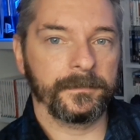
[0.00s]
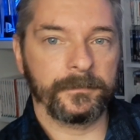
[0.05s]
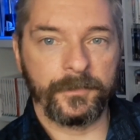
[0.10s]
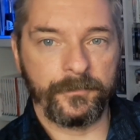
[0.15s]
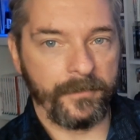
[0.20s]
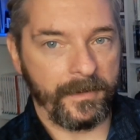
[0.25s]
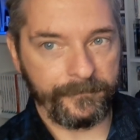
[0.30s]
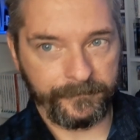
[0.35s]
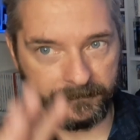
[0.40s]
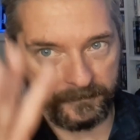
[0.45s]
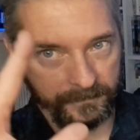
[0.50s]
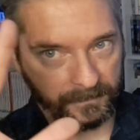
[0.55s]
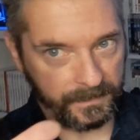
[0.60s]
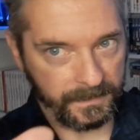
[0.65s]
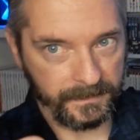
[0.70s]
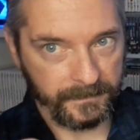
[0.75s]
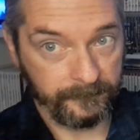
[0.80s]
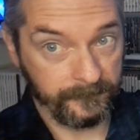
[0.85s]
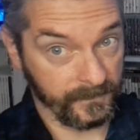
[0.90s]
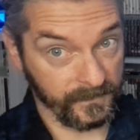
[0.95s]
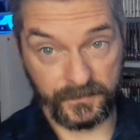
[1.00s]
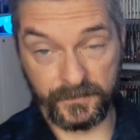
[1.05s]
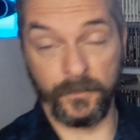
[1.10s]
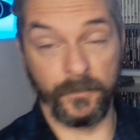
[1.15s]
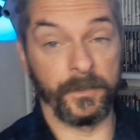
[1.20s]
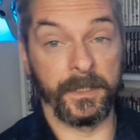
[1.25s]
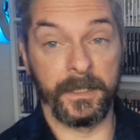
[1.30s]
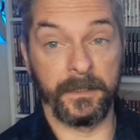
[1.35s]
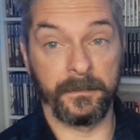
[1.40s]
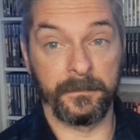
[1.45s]
graphically
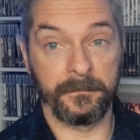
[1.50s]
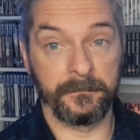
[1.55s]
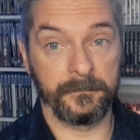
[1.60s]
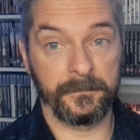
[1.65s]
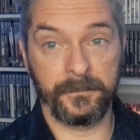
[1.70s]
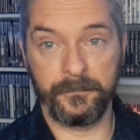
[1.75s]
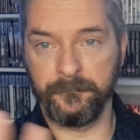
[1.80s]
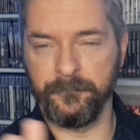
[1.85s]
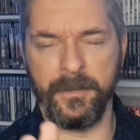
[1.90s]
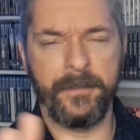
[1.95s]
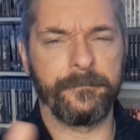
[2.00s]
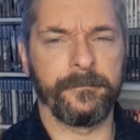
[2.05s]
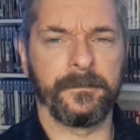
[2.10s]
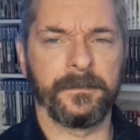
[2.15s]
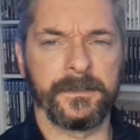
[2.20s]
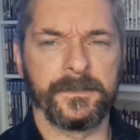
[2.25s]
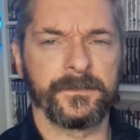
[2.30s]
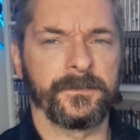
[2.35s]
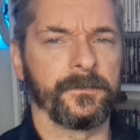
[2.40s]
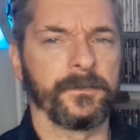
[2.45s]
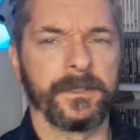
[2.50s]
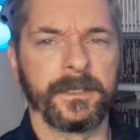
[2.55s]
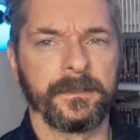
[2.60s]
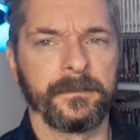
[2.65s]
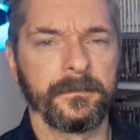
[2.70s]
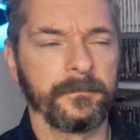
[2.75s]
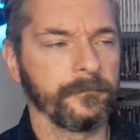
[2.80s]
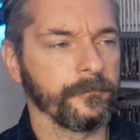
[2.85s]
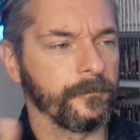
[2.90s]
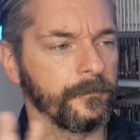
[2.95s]
stunning. Graphically stunning.
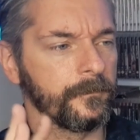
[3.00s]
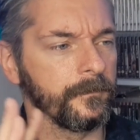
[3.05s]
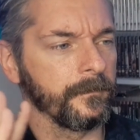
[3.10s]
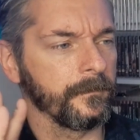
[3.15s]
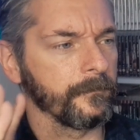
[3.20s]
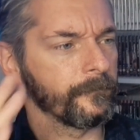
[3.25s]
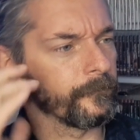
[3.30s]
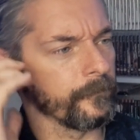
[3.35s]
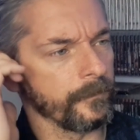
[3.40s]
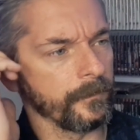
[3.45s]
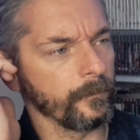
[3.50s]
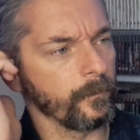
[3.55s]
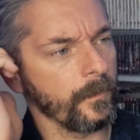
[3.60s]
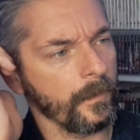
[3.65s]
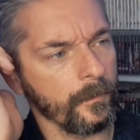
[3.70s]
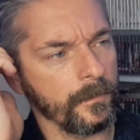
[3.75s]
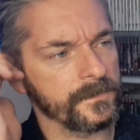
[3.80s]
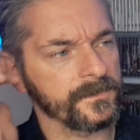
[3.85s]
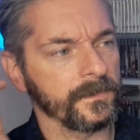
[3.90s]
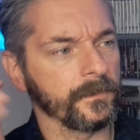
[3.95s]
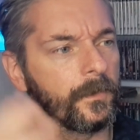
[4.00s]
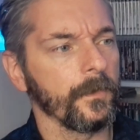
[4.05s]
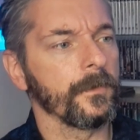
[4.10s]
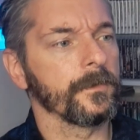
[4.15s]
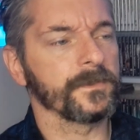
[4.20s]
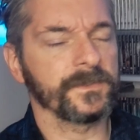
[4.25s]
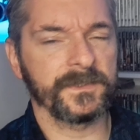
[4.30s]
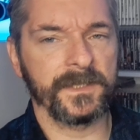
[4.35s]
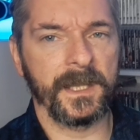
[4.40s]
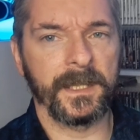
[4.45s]
For what was a
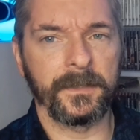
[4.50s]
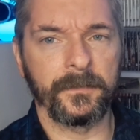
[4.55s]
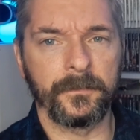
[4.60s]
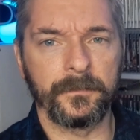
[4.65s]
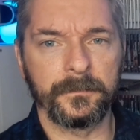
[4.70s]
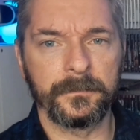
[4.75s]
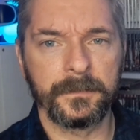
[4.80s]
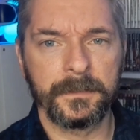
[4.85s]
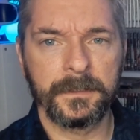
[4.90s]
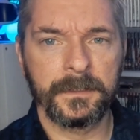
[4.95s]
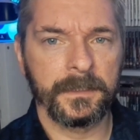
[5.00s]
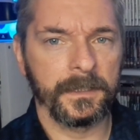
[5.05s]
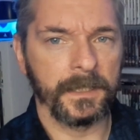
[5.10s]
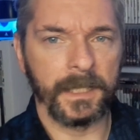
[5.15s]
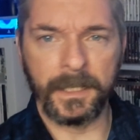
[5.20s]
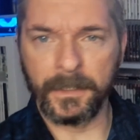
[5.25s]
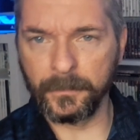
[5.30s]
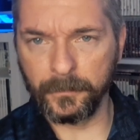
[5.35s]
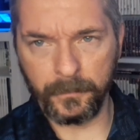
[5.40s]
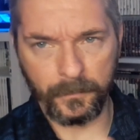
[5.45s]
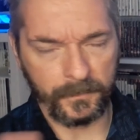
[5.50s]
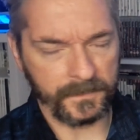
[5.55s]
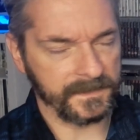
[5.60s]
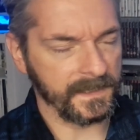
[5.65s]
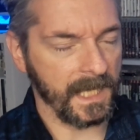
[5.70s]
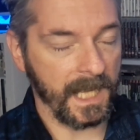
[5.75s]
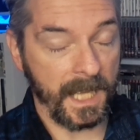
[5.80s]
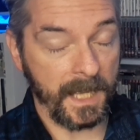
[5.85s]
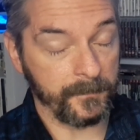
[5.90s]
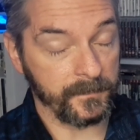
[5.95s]
launch title, it looked
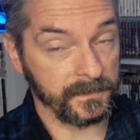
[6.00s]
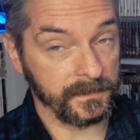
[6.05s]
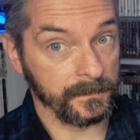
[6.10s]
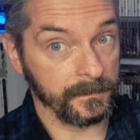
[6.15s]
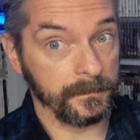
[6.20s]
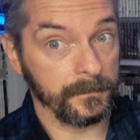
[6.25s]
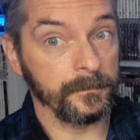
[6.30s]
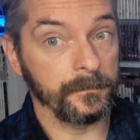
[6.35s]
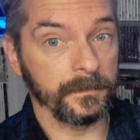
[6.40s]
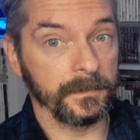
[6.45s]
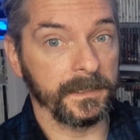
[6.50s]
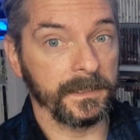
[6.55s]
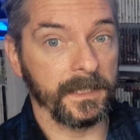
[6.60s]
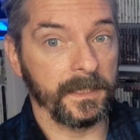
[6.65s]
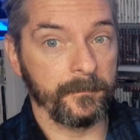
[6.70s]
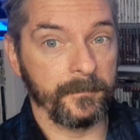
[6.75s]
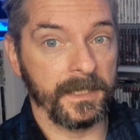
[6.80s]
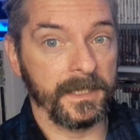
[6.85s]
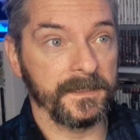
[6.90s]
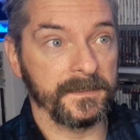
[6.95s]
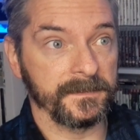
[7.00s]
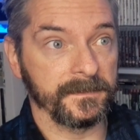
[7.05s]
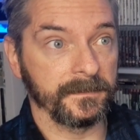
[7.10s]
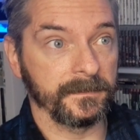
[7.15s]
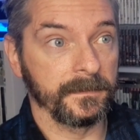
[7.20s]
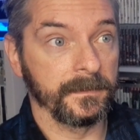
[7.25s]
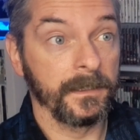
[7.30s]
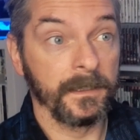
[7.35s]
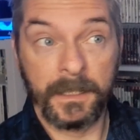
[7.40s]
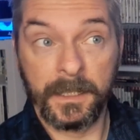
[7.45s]
absolutely amazing.
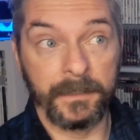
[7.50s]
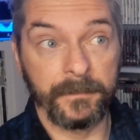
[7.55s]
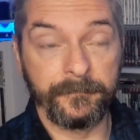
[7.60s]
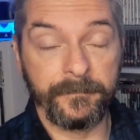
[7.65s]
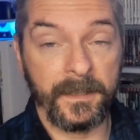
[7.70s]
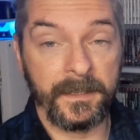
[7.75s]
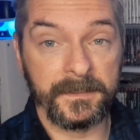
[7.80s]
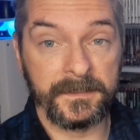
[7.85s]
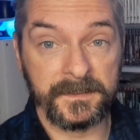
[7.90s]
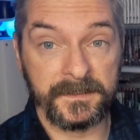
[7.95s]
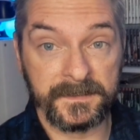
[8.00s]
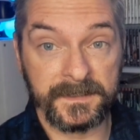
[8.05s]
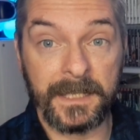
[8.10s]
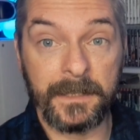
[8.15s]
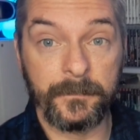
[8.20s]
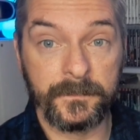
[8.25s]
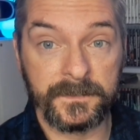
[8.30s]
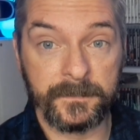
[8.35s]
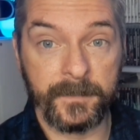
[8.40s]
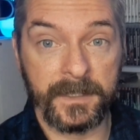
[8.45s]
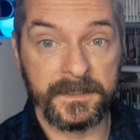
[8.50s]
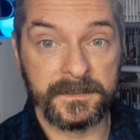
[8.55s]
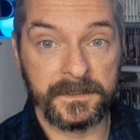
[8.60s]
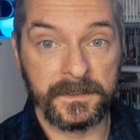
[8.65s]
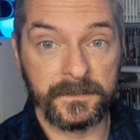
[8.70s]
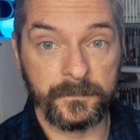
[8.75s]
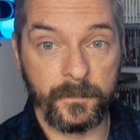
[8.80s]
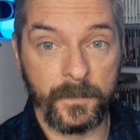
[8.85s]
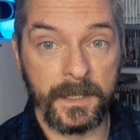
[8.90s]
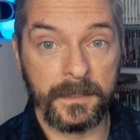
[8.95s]
And in fairness, it sounds amazing
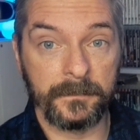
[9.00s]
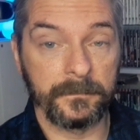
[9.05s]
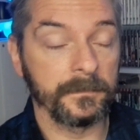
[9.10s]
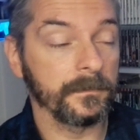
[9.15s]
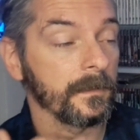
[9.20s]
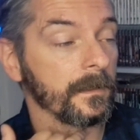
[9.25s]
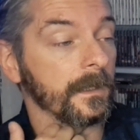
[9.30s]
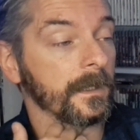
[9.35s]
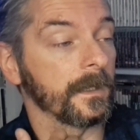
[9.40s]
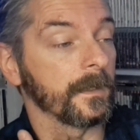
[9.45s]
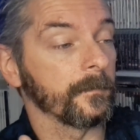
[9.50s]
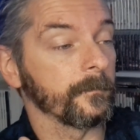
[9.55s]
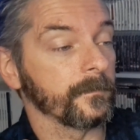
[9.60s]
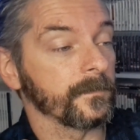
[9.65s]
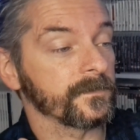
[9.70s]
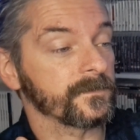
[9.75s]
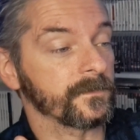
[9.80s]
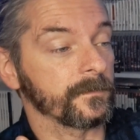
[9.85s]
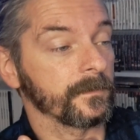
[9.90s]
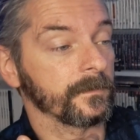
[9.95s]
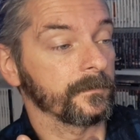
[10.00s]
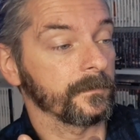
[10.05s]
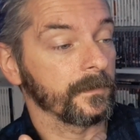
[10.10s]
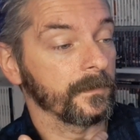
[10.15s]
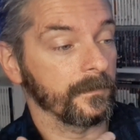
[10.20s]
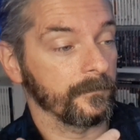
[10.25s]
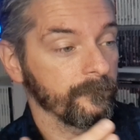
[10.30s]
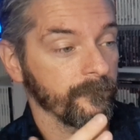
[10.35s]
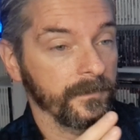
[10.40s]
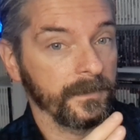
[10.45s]
as well. It's a
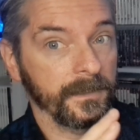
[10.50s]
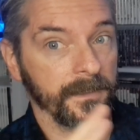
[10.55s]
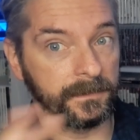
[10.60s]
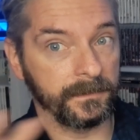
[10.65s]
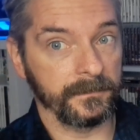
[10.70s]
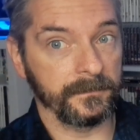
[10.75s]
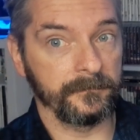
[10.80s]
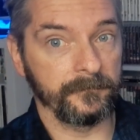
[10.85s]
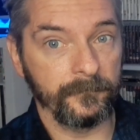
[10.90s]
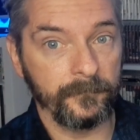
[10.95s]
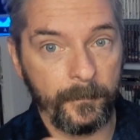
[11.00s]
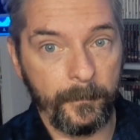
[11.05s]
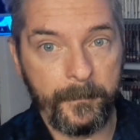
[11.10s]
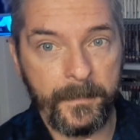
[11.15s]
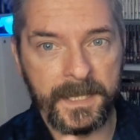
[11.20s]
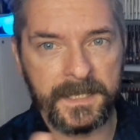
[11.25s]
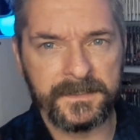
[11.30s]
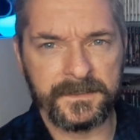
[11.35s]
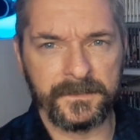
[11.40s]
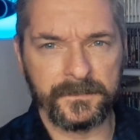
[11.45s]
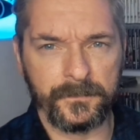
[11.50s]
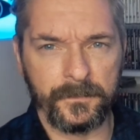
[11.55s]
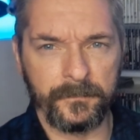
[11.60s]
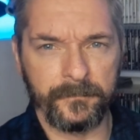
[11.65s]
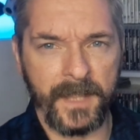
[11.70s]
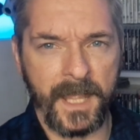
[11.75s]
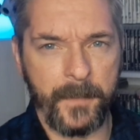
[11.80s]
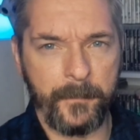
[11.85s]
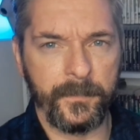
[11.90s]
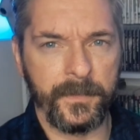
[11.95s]
really amazing sort of
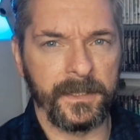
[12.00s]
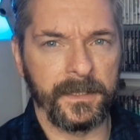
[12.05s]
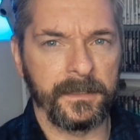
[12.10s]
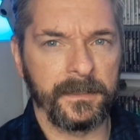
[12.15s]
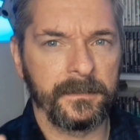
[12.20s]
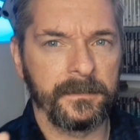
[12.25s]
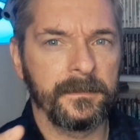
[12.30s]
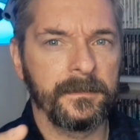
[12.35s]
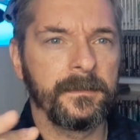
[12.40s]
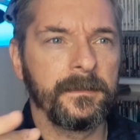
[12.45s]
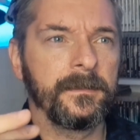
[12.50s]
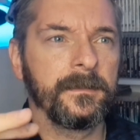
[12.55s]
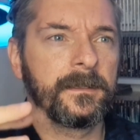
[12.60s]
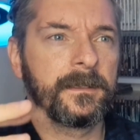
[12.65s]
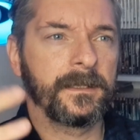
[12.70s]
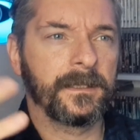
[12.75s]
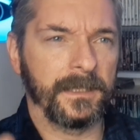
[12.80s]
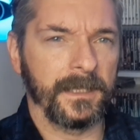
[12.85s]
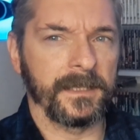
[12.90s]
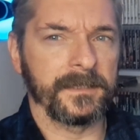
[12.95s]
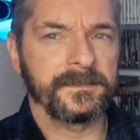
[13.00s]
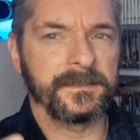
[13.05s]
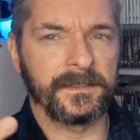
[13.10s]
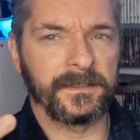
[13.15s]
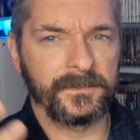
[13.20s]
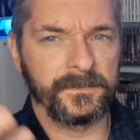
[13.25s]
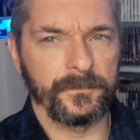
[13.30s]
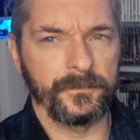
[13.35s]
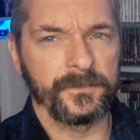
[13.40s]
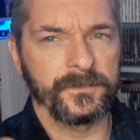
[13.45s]
epic,
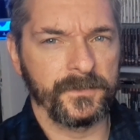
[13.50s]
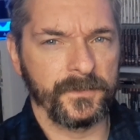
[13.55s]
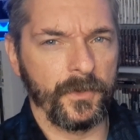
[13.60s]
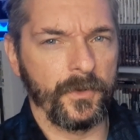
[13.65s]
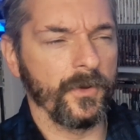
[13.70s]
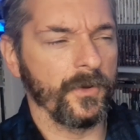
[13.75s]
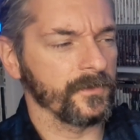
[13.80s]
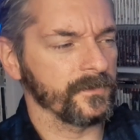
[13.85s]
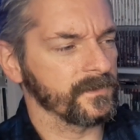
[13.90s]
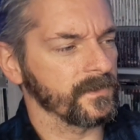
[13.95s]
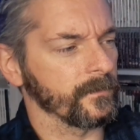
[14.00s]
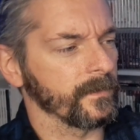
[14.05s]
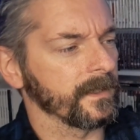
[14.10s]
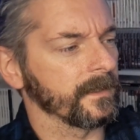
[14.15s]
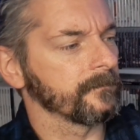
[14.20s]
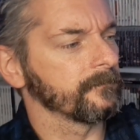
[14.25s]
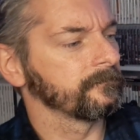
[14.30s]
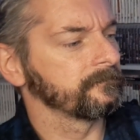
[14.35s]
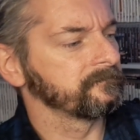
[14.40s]
classic sort of score to it.